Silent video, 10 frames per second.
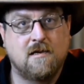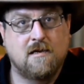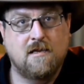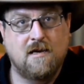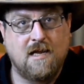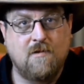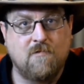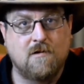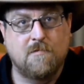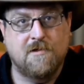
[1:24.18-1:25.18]
you need
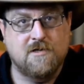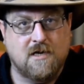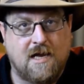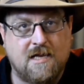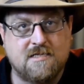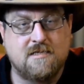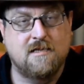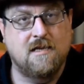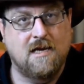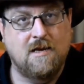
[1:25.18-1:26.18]
one with tracks,
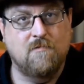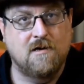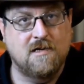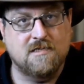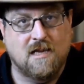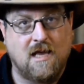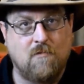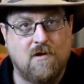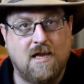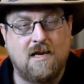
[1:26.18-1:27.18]
you need one that's
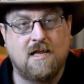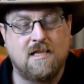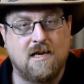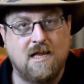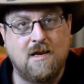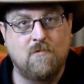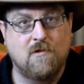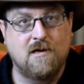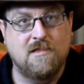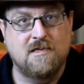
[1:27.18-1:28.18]
lightweight, and you need
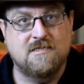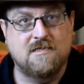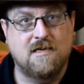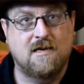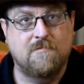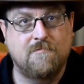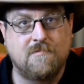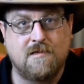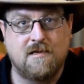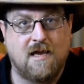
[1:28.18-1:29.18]
one that's going to
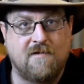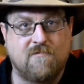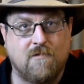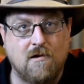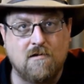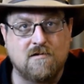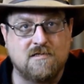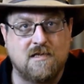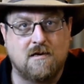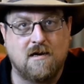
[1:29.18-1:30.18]
have rollers
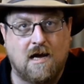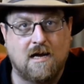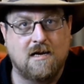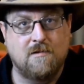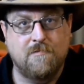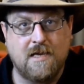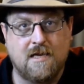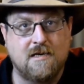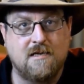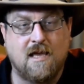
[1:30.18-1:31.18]
that are not going to
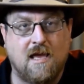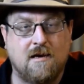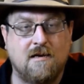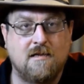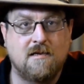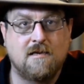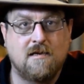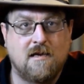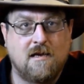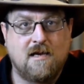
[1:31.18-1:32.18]
bend. You can't
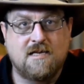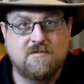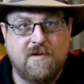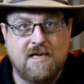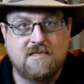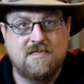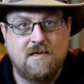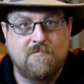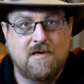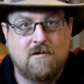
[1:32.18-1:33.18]
expect
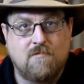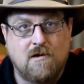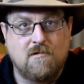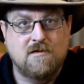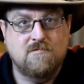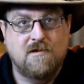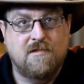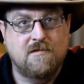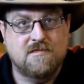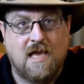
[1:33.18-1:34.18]
sheet metal rollers with
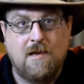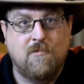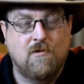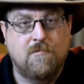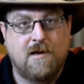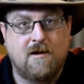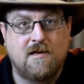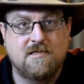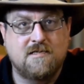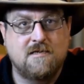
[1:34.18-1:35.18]
skateboard
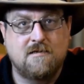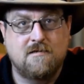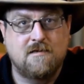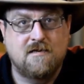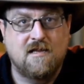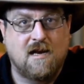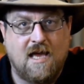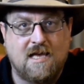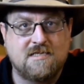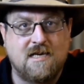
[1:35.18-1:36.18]
bearings to
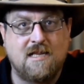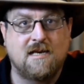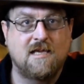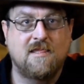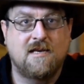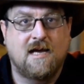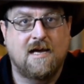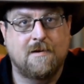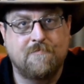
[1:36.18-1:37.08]
last any length of time.